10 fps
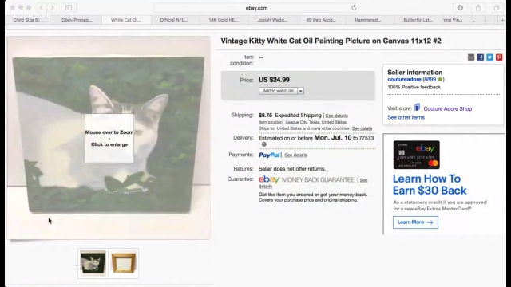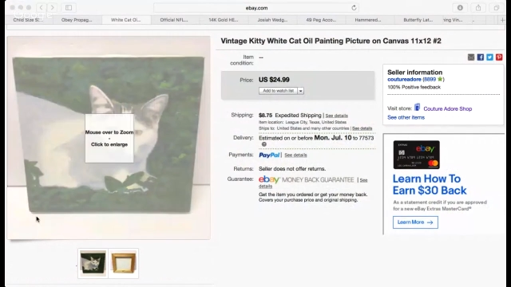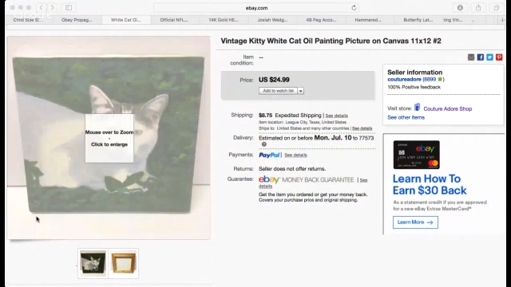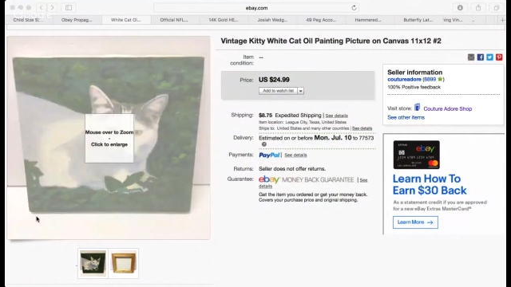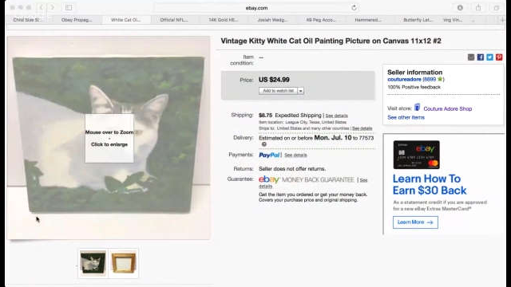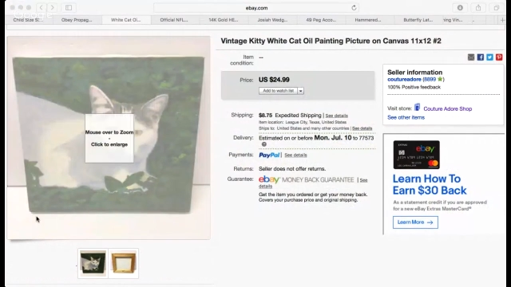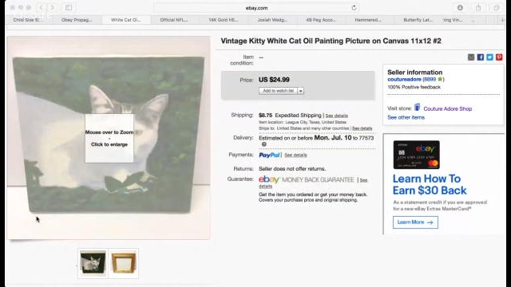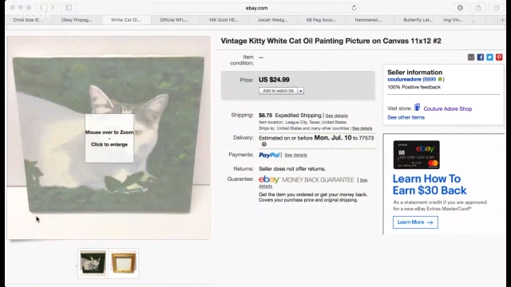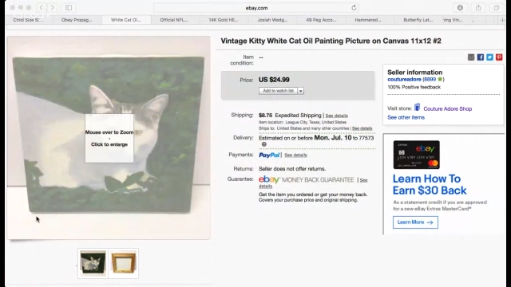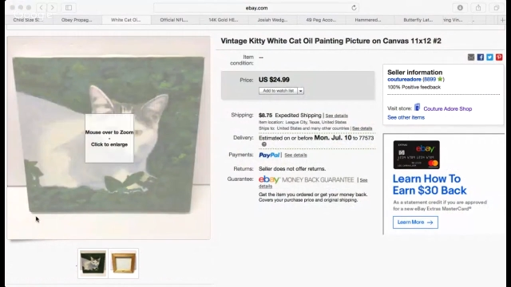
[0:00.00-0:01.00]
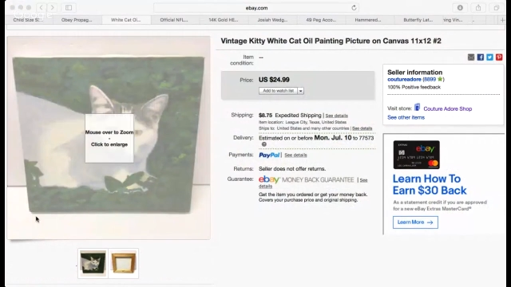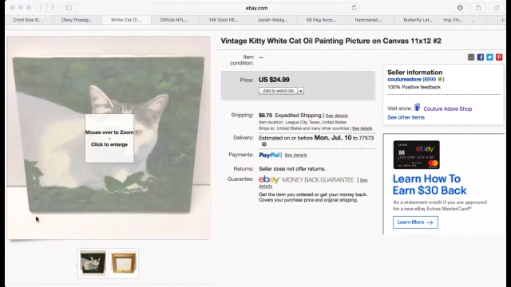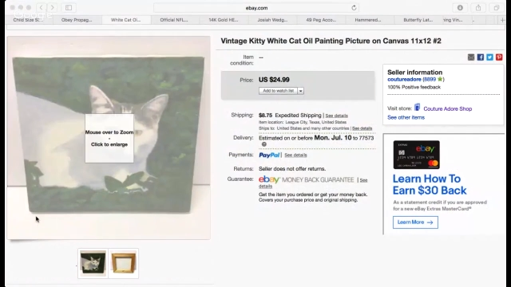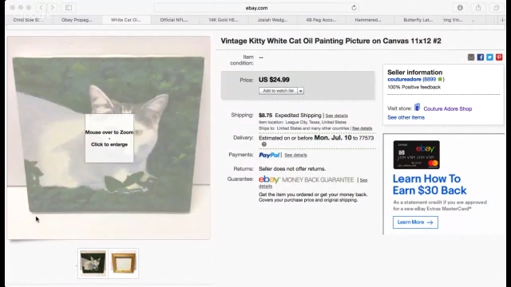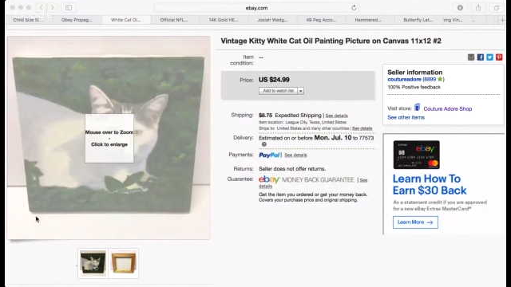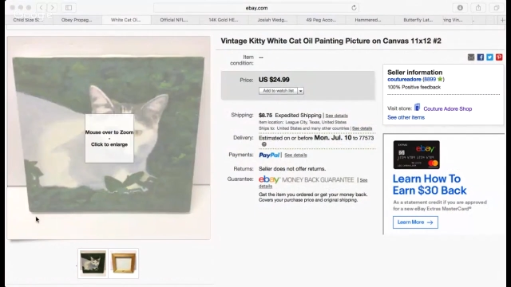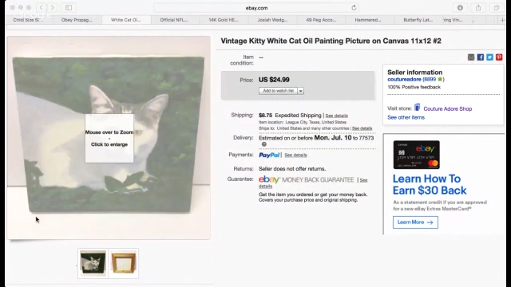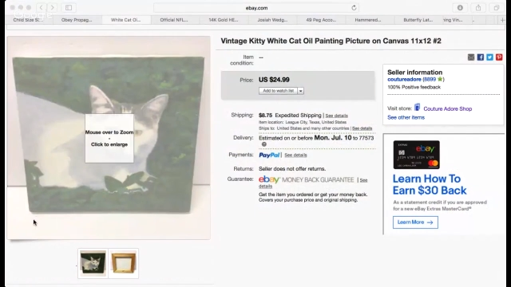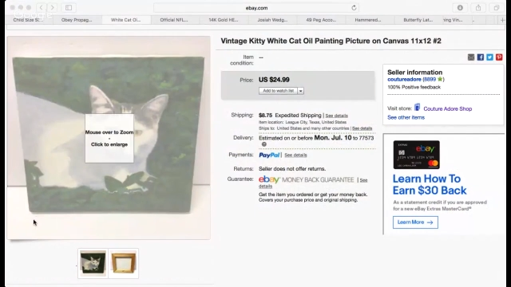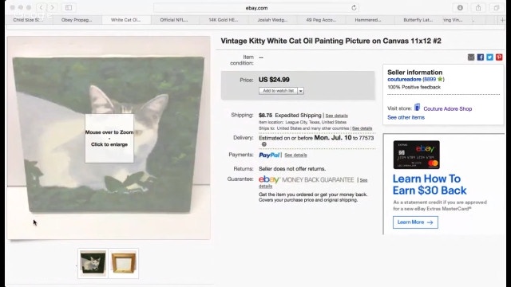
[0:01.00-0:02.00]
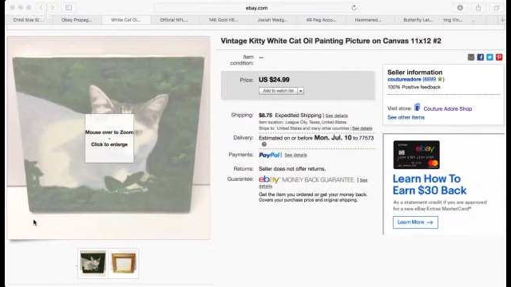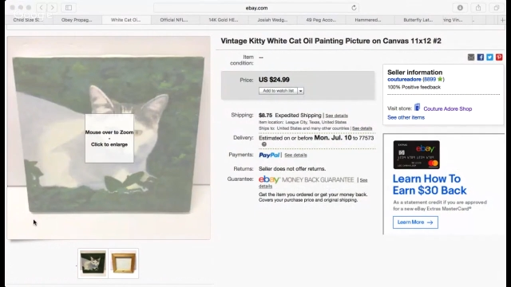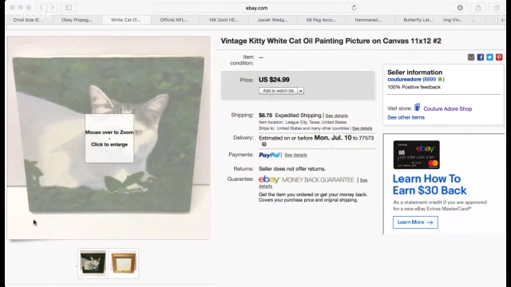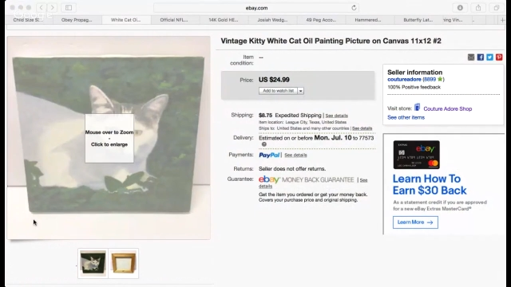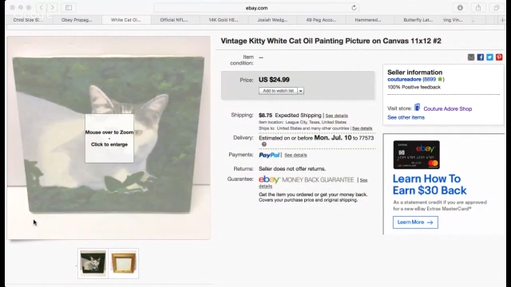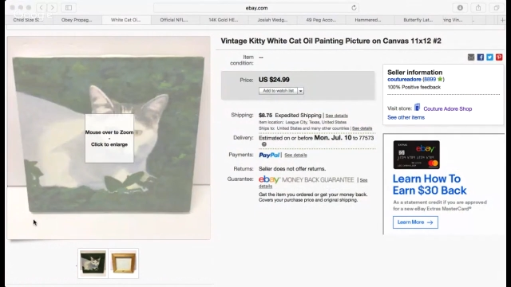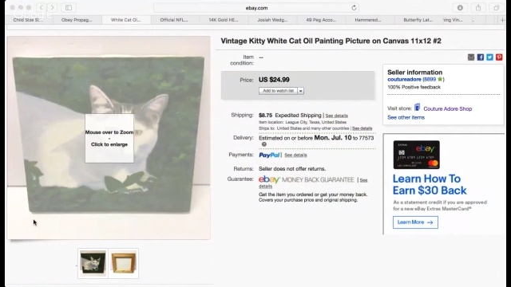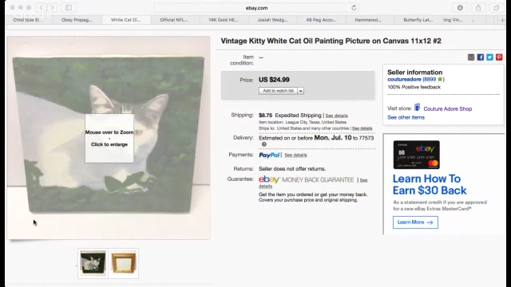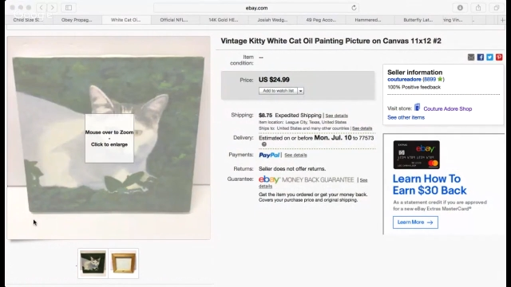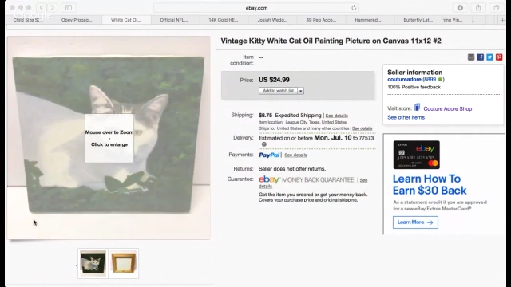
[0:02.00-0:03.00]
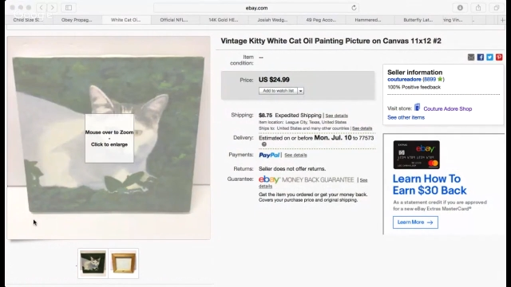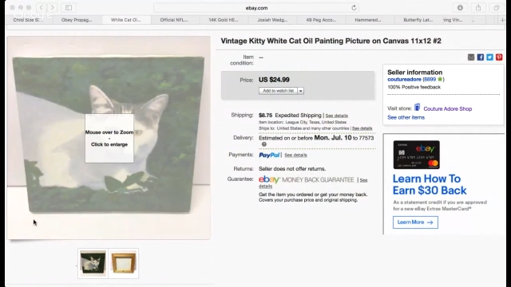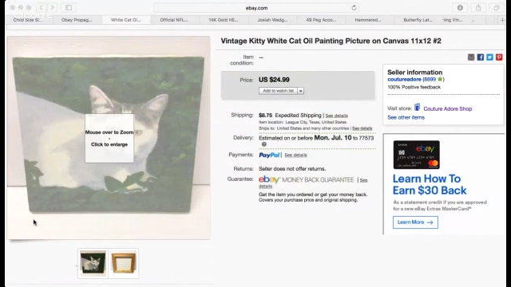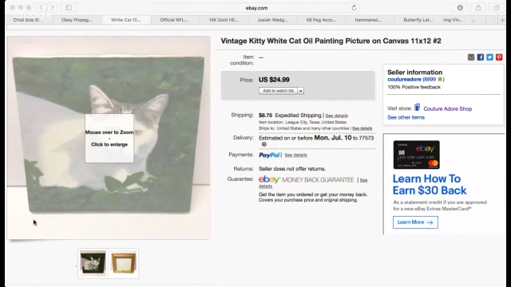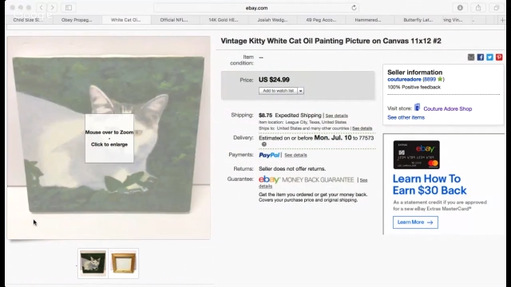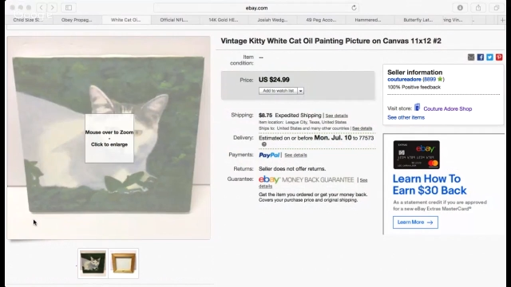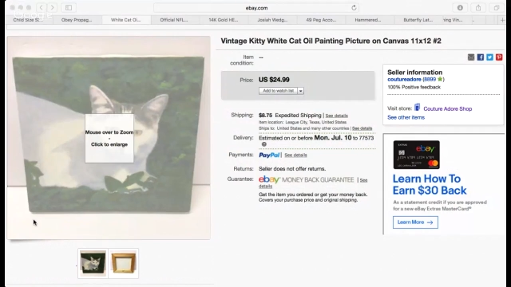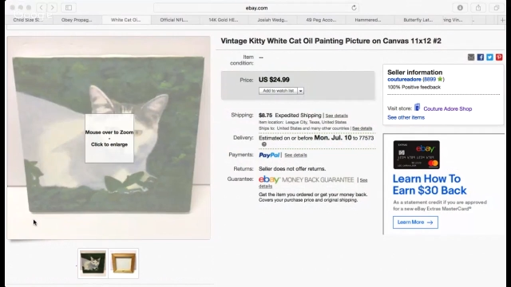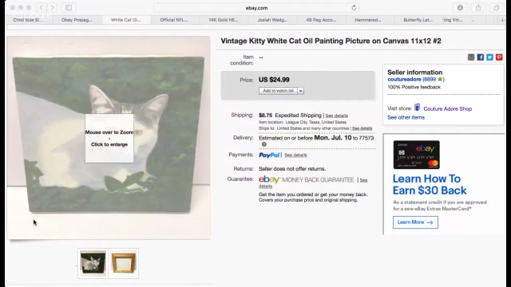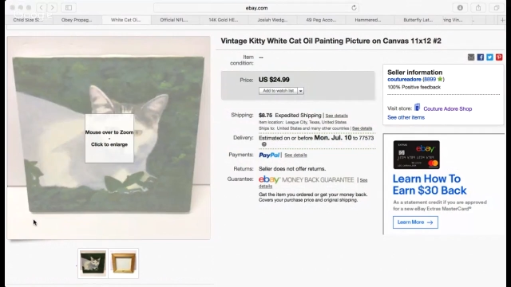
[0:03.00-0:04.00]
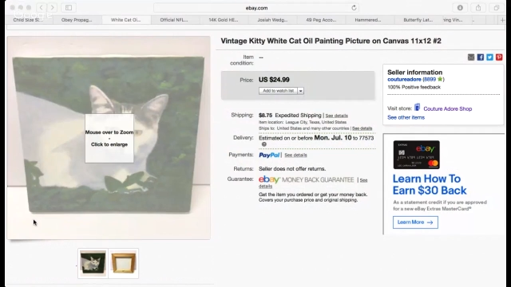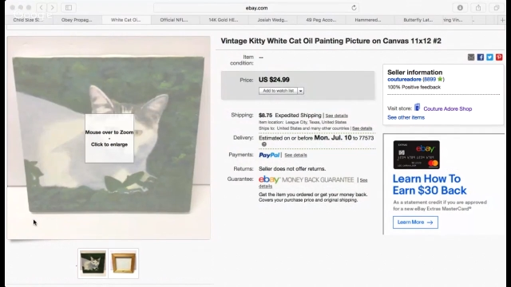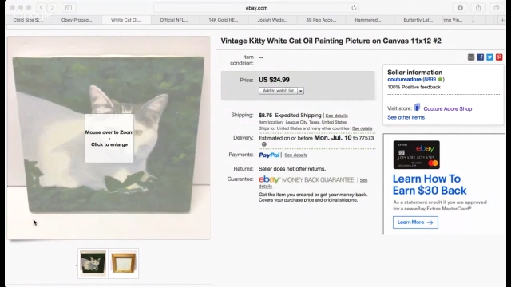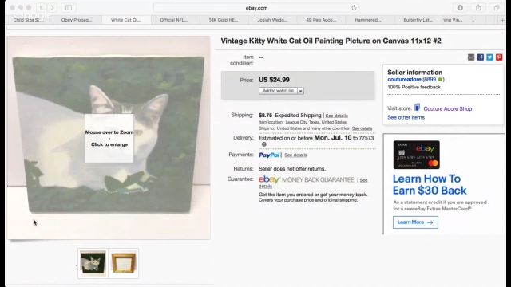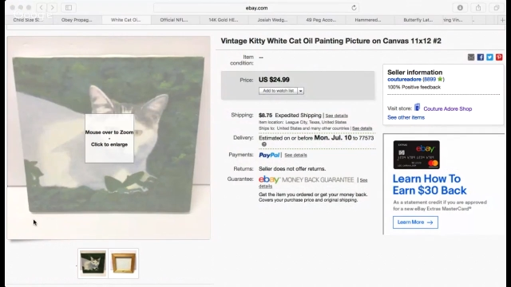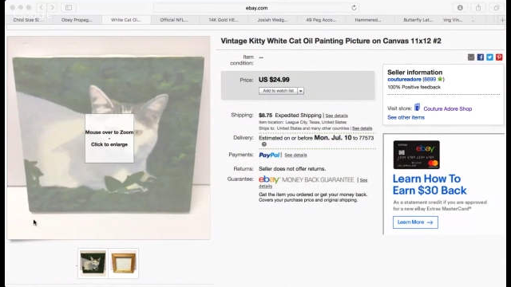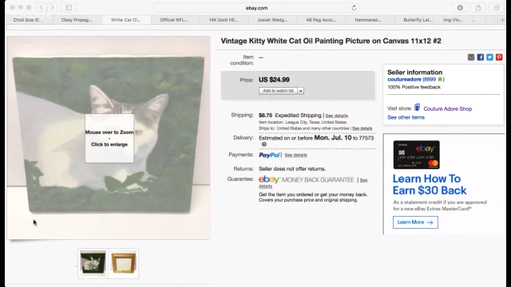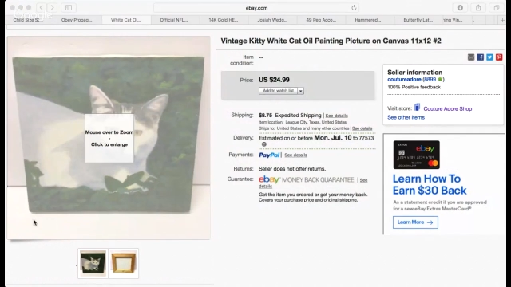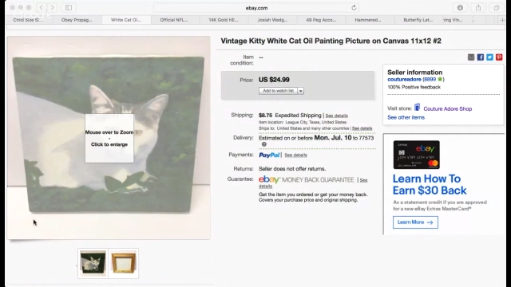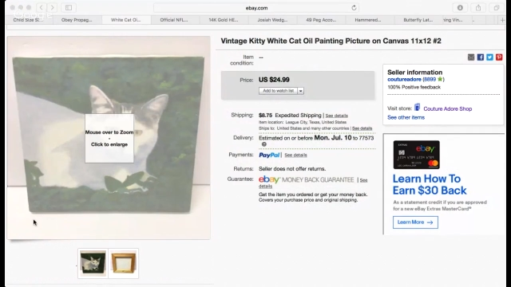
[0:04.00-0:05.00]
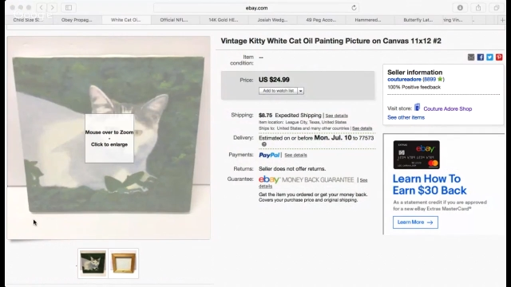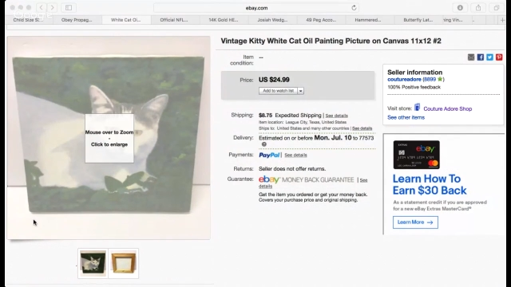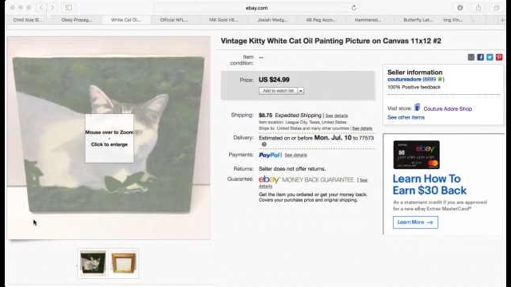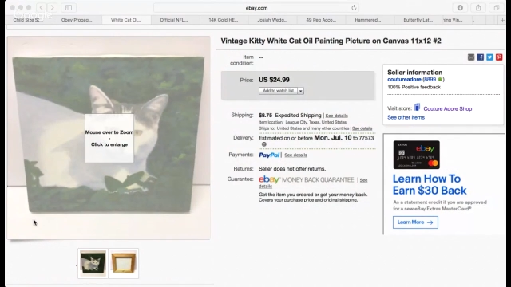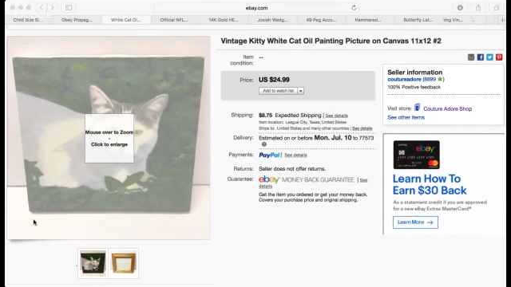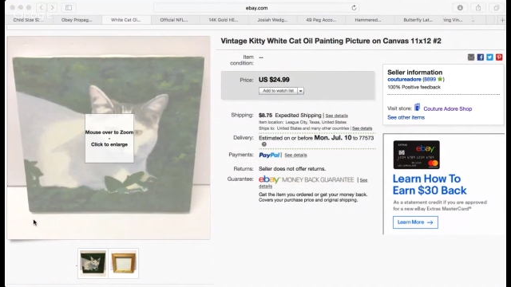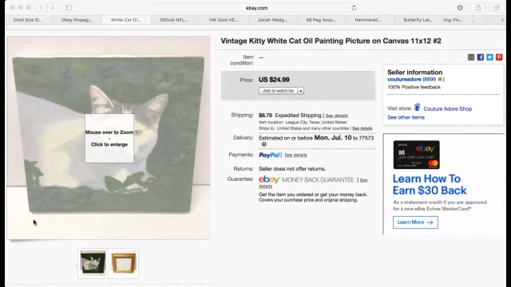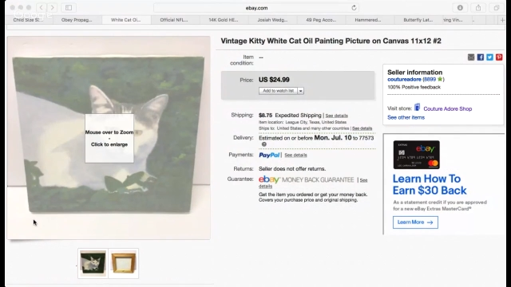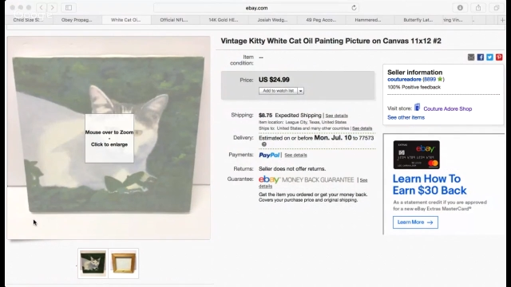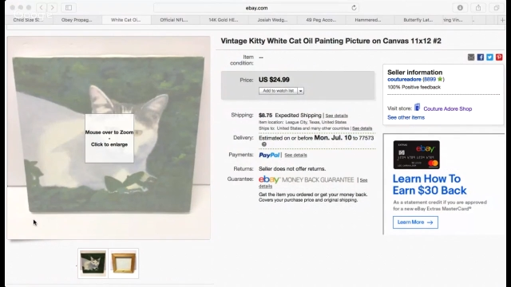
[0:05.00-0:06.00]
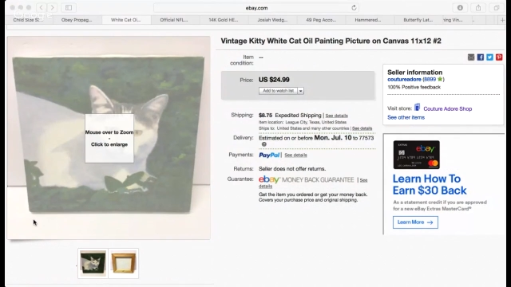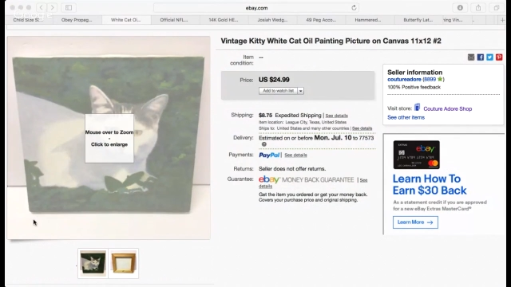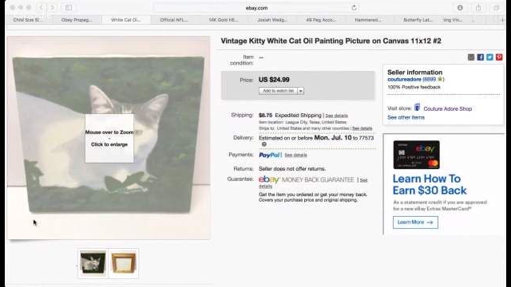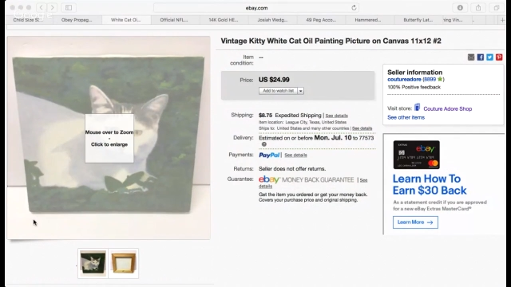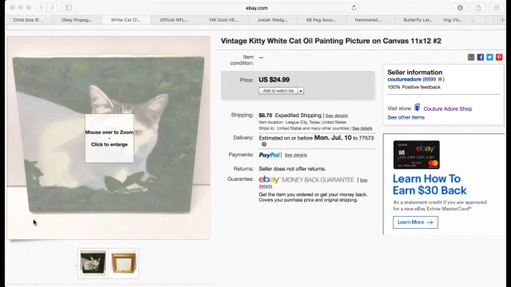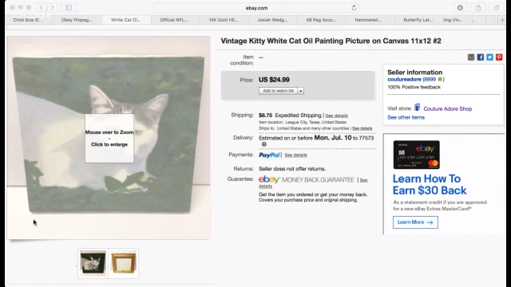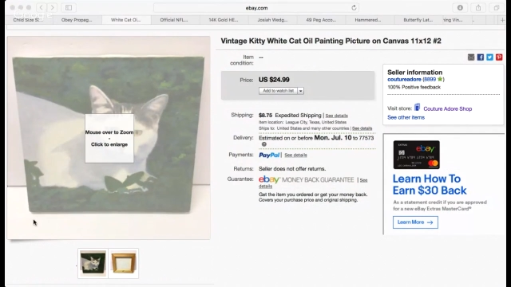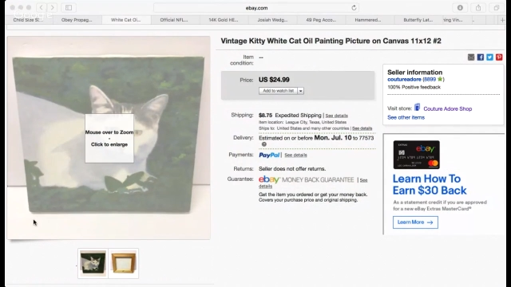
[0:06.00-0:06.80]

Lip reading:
No face is visible, so there are no lips to read.